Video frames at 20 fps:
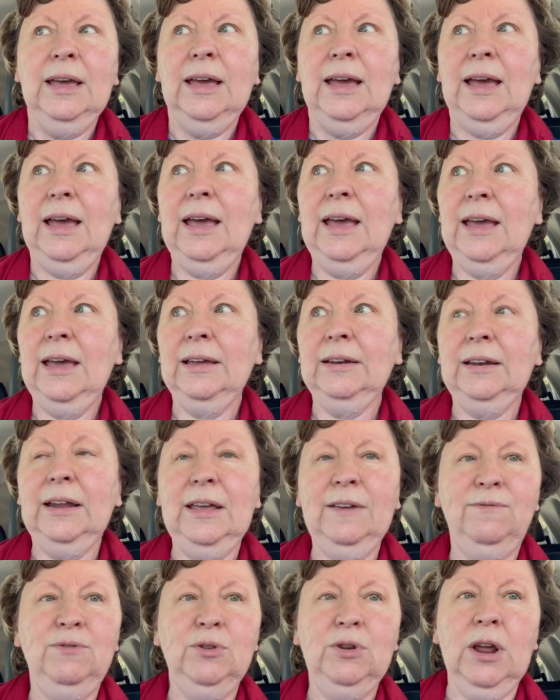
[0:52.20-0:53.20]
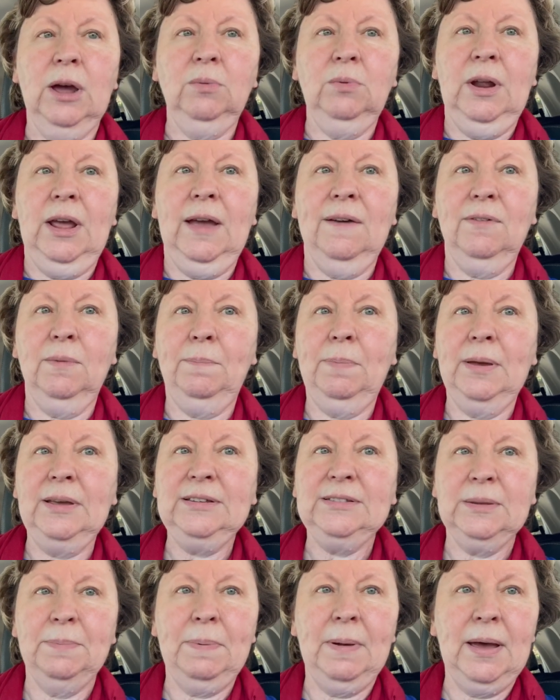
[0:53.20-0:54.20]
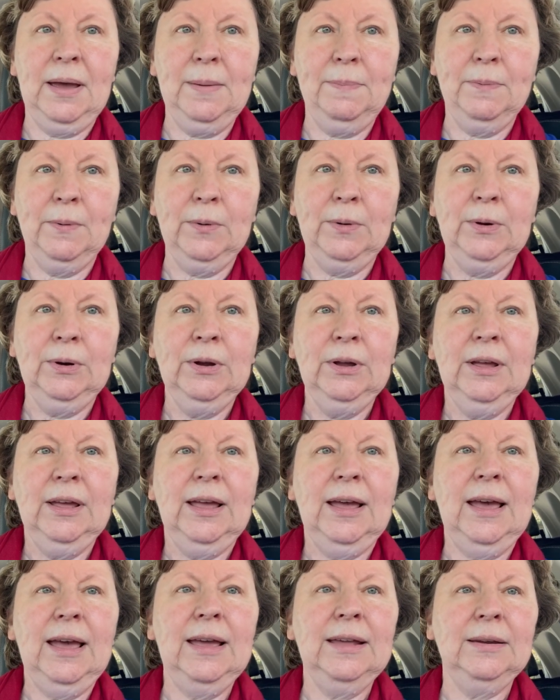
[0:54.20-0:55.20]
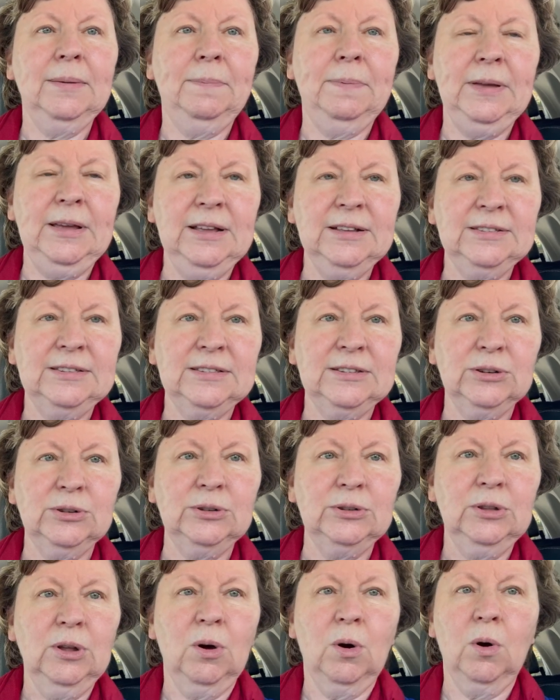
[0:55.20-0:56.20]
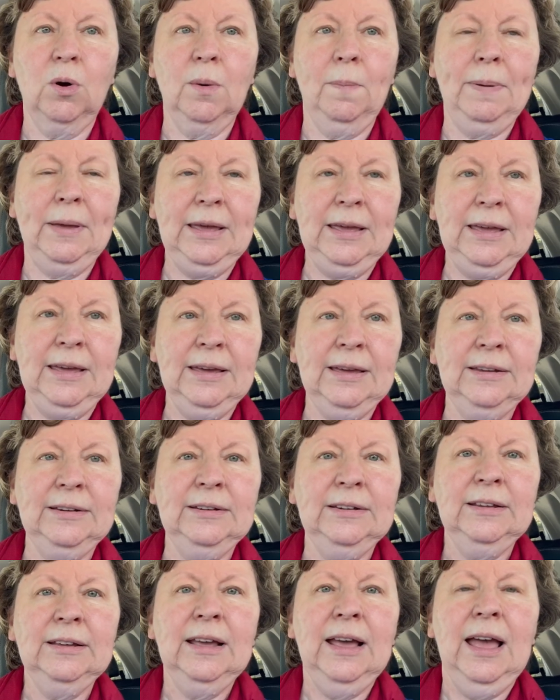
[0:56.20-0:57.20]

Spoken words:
and if you don't have a piece of paper and a pencil or a pen,